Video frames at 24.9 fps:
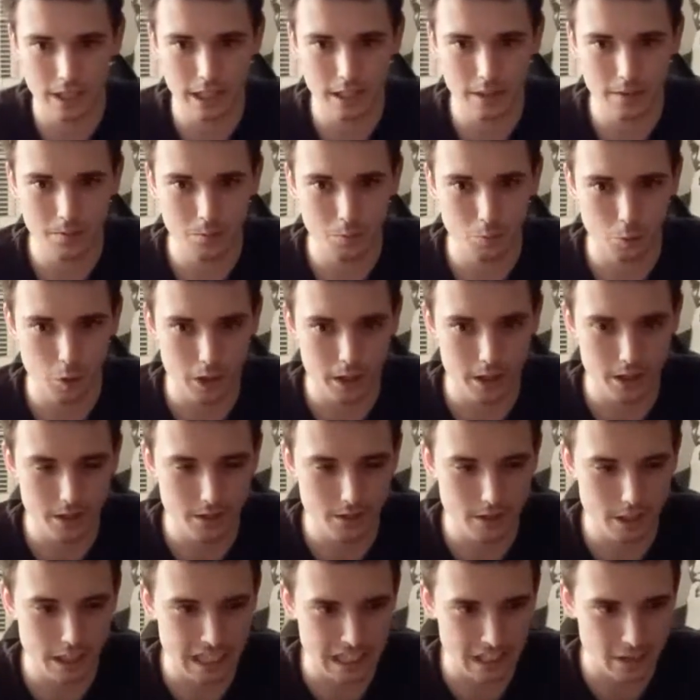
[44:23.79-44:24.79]
Like one
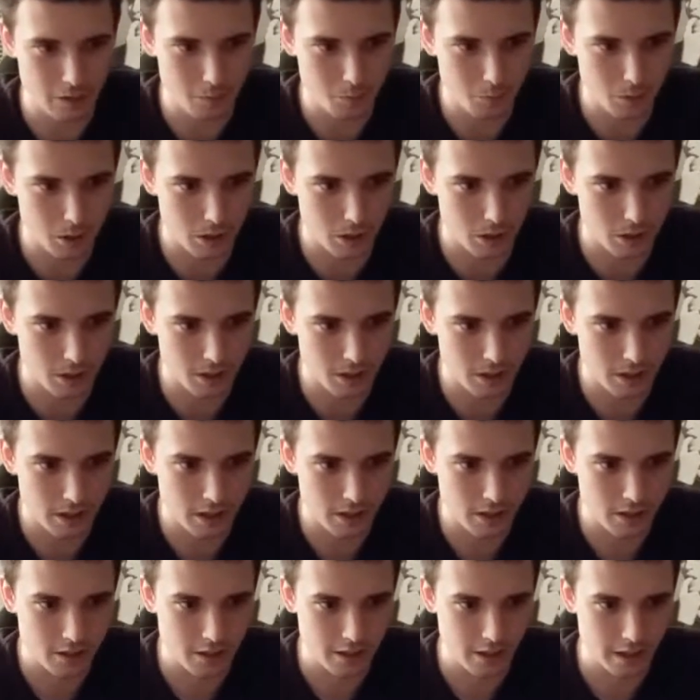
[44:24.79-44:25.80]
is like where
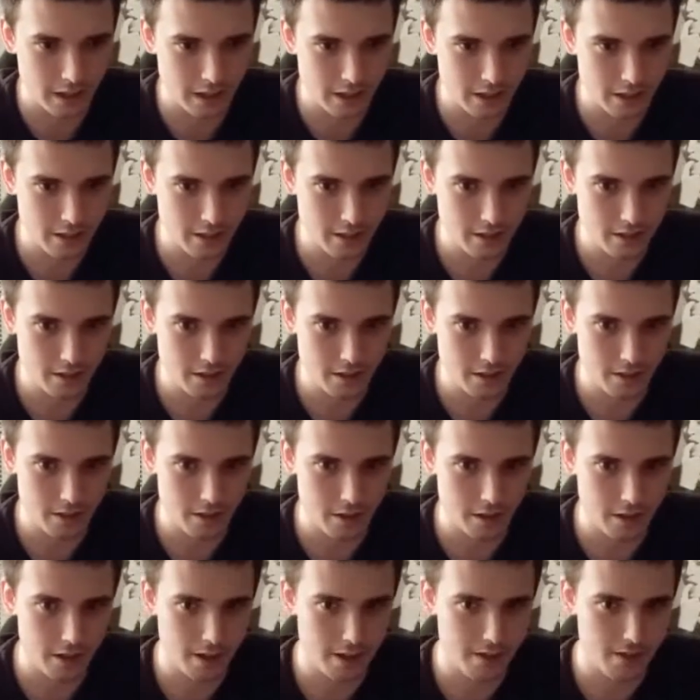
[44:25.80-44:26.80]
like
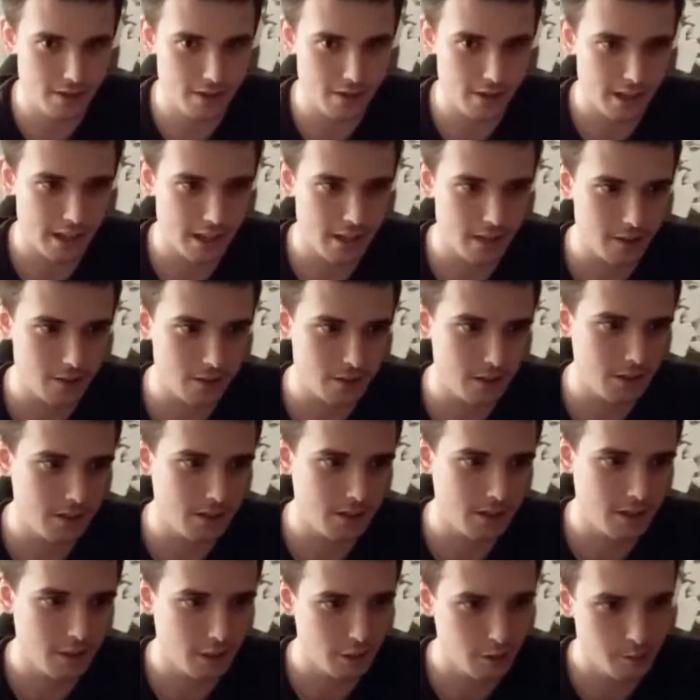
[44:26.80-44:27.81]
the Guardians of the Galaxy
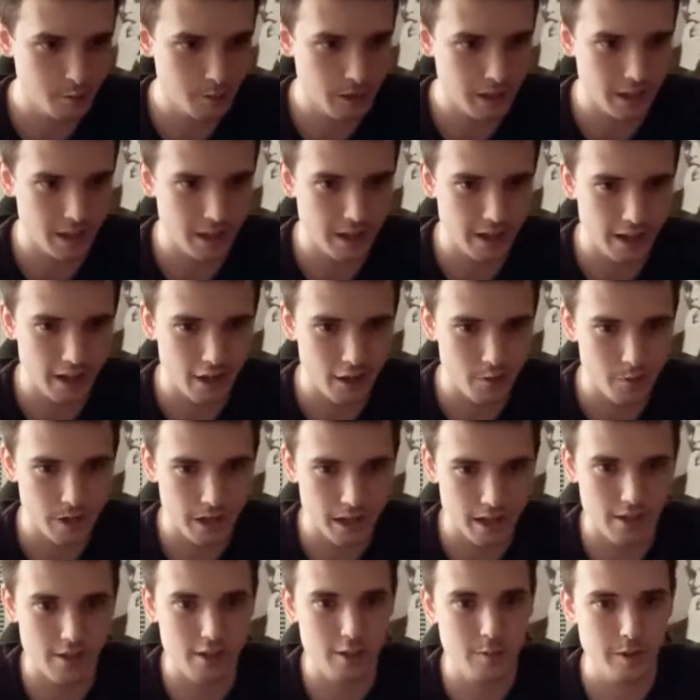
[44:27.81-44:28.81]
team and Iron
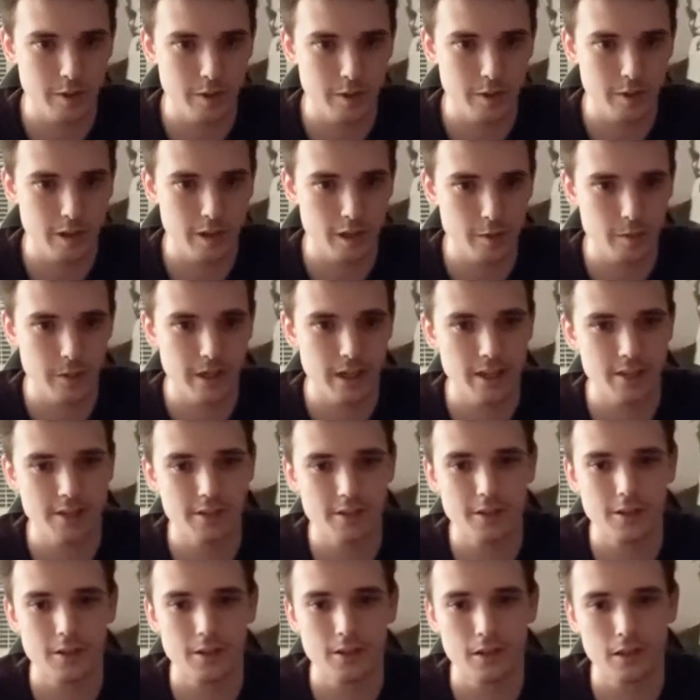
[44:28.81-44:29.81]
Man and
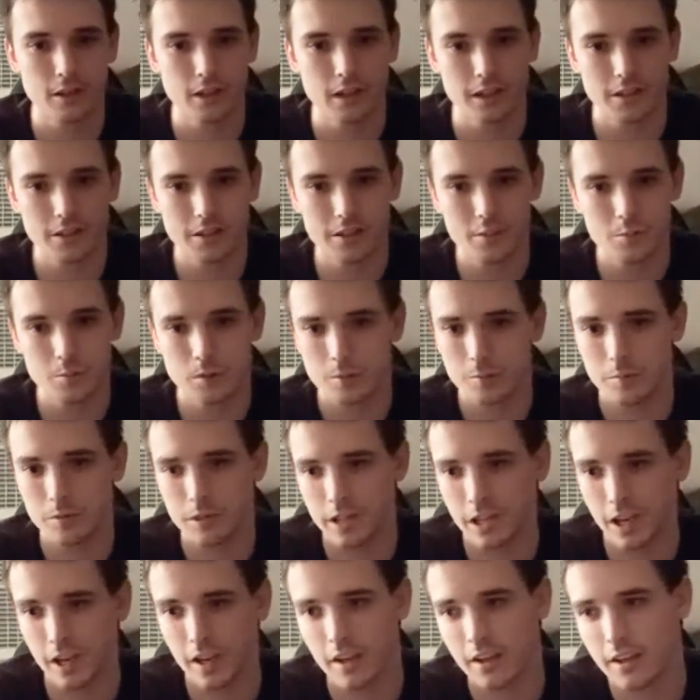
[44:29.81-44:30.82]
Spider-Man are all on this one
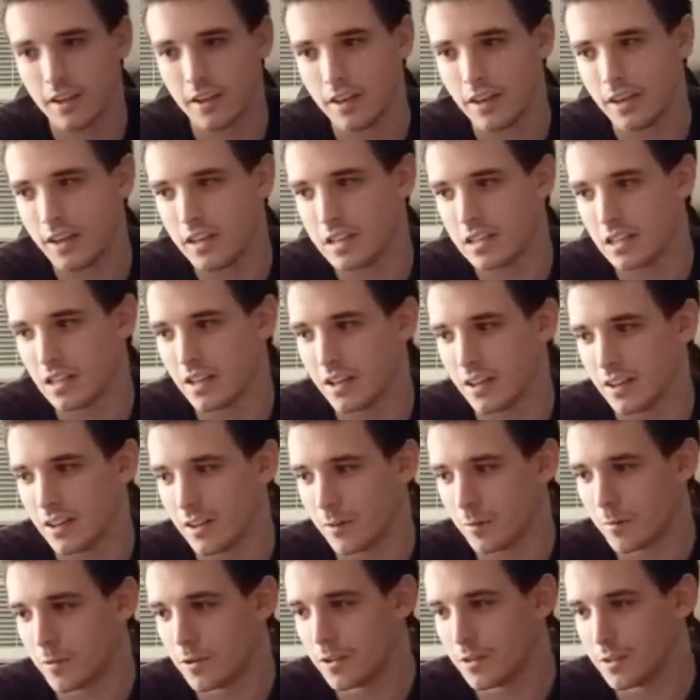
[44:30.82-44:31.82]
planet, and then
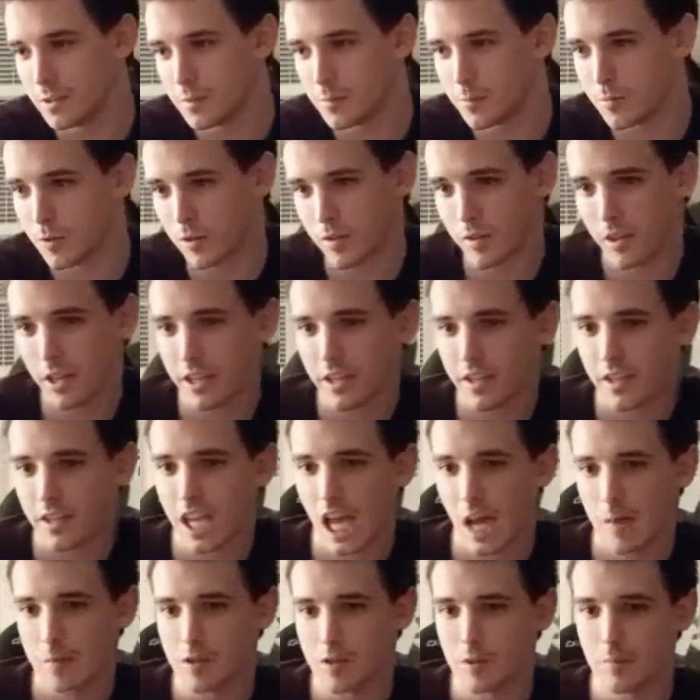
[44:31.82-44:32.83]
another one is where like
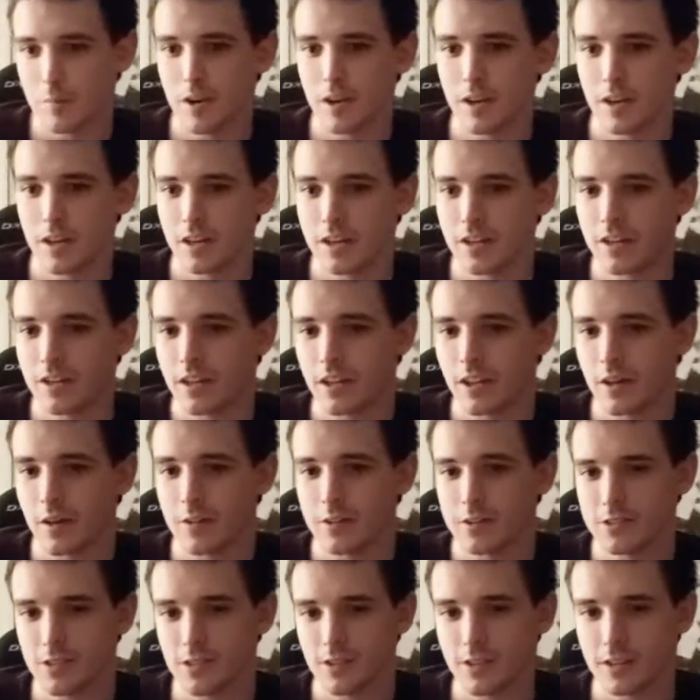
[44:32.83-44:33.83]
Captain America and
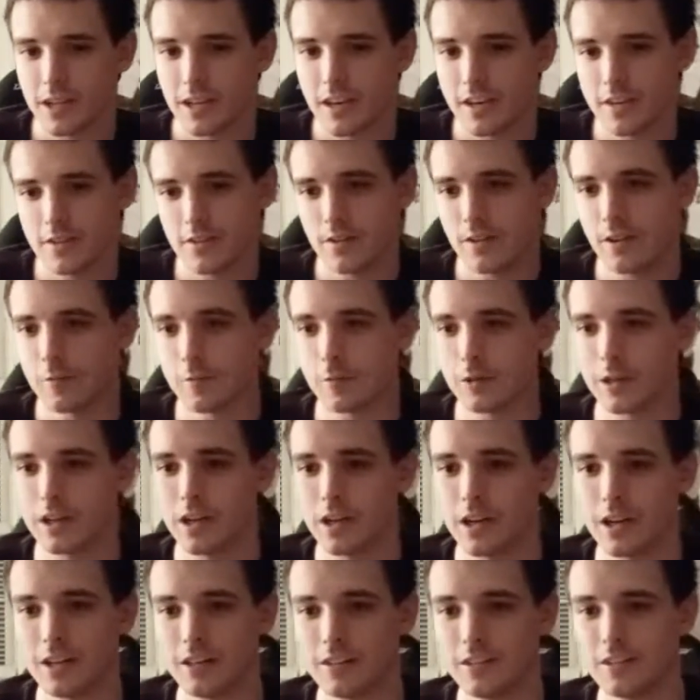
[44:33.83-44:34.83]
all these other guys are on
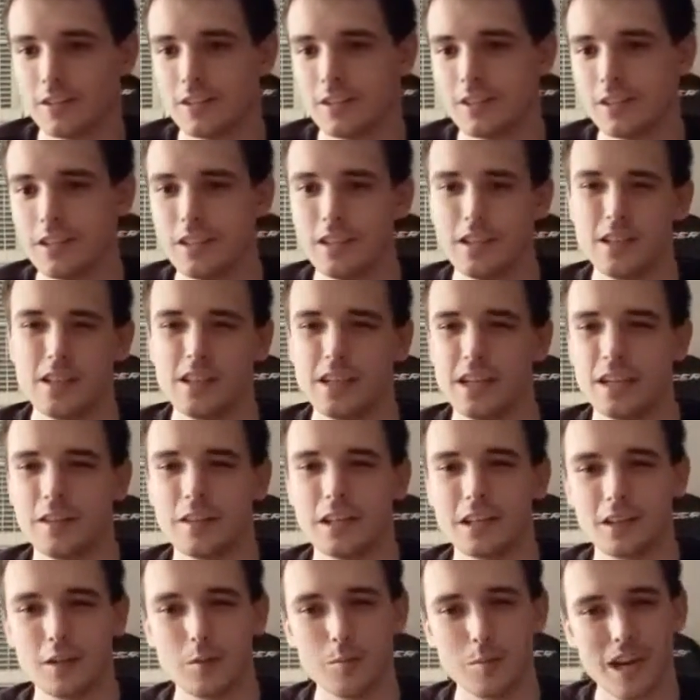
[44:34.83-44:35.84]
Wakanda, and
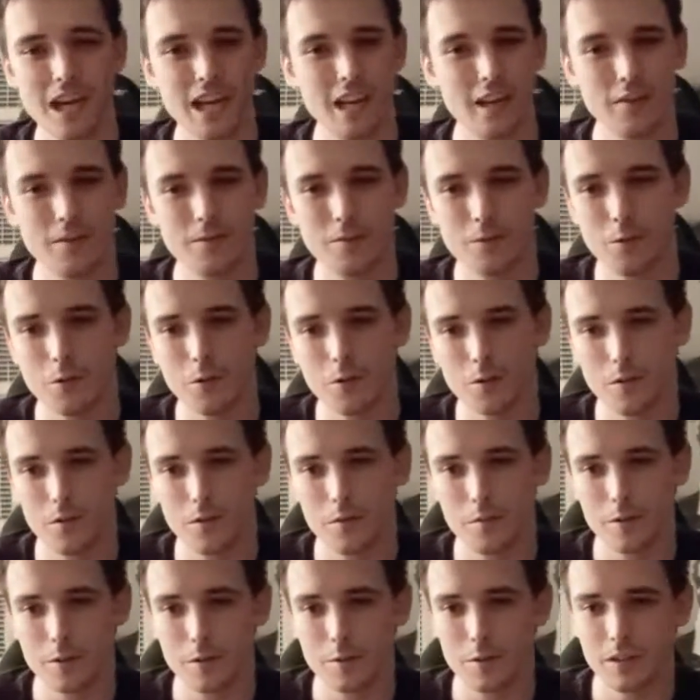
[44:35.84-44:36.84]
like the back and
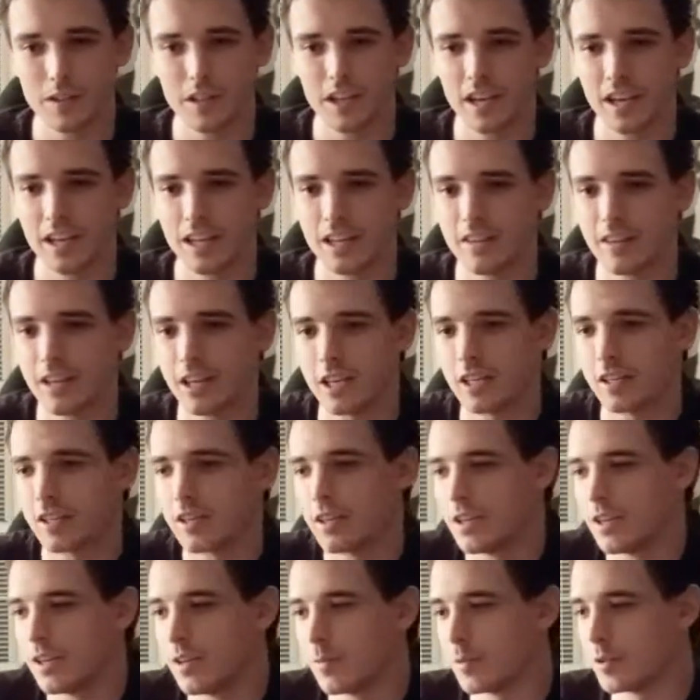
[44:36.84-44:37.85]
forth between that and
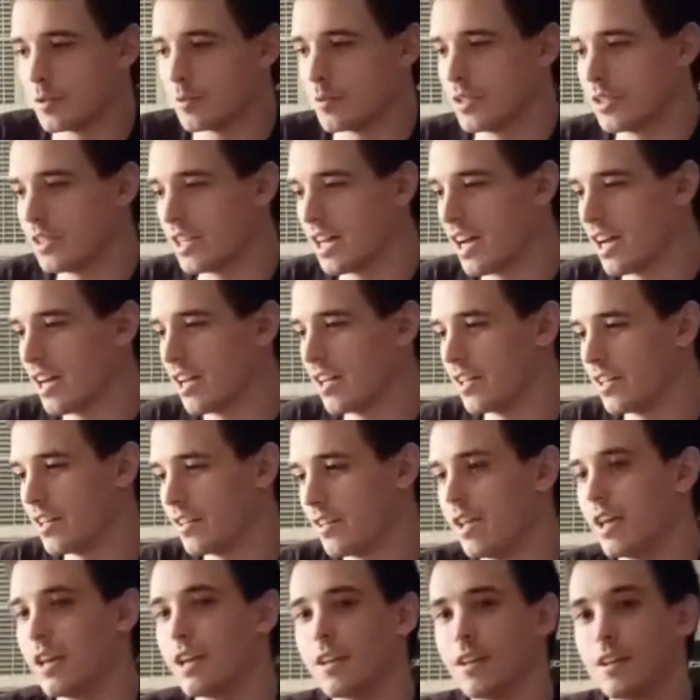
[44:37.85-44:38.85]
like between that
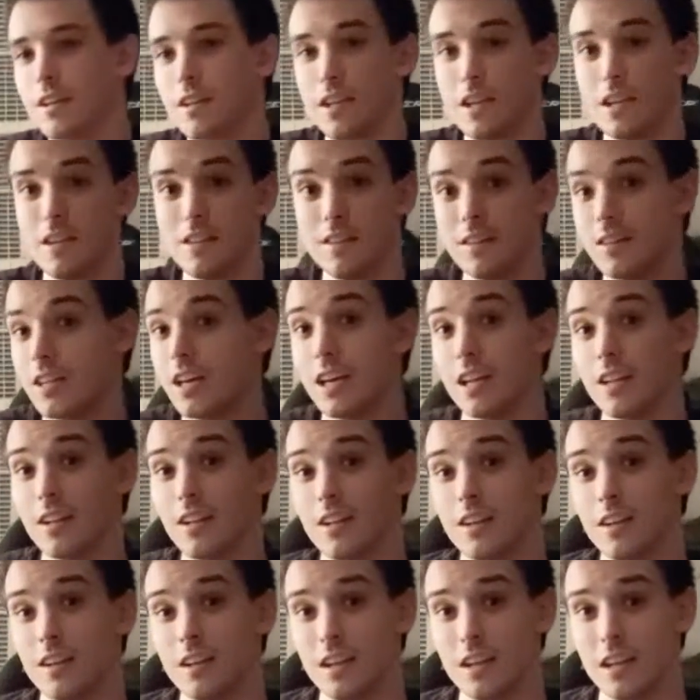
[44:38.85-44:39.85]
and like and
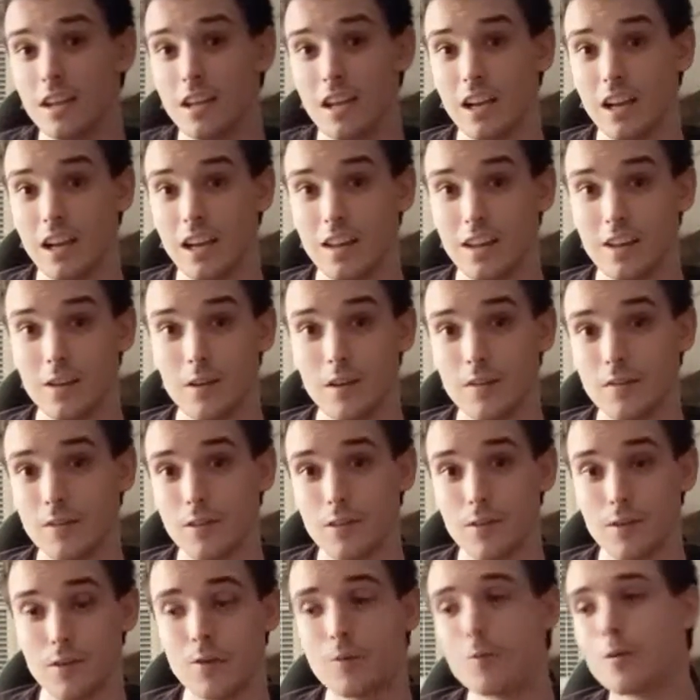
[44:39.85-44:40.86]
then you have
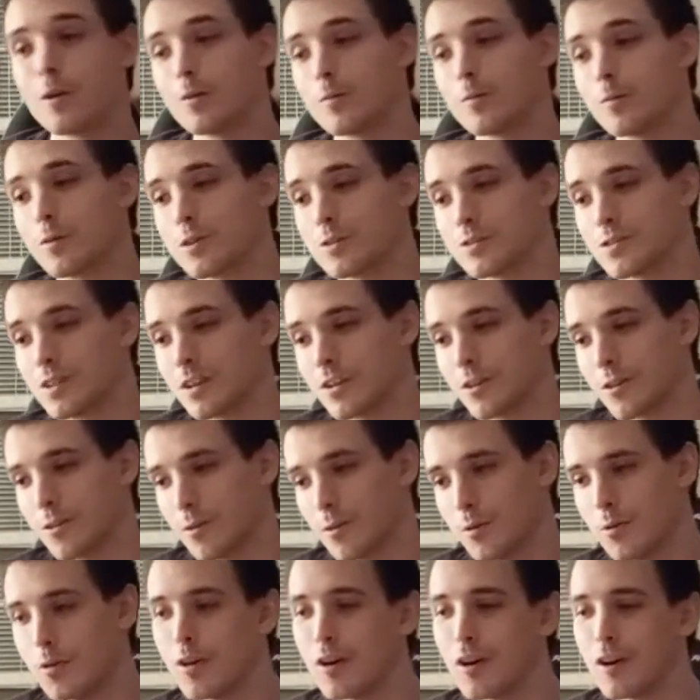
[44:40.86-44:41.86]
the third one where it's like
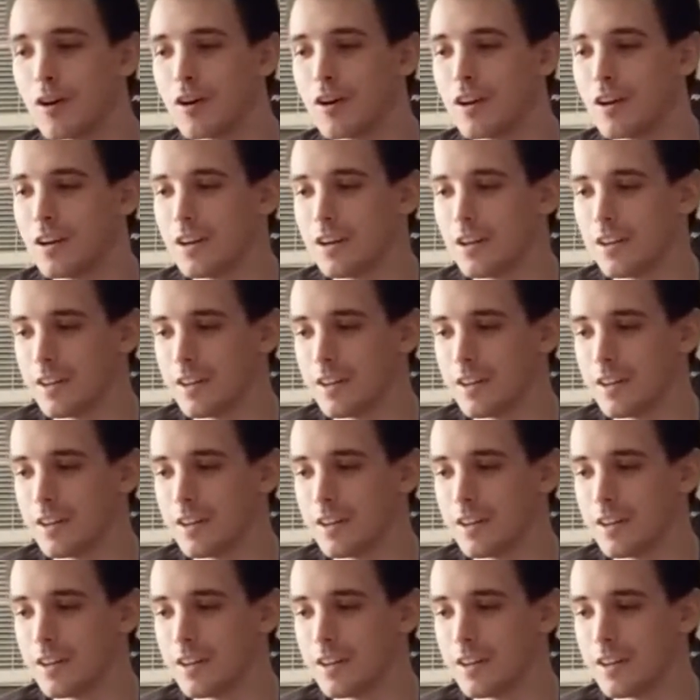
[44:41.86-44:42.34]
Thor,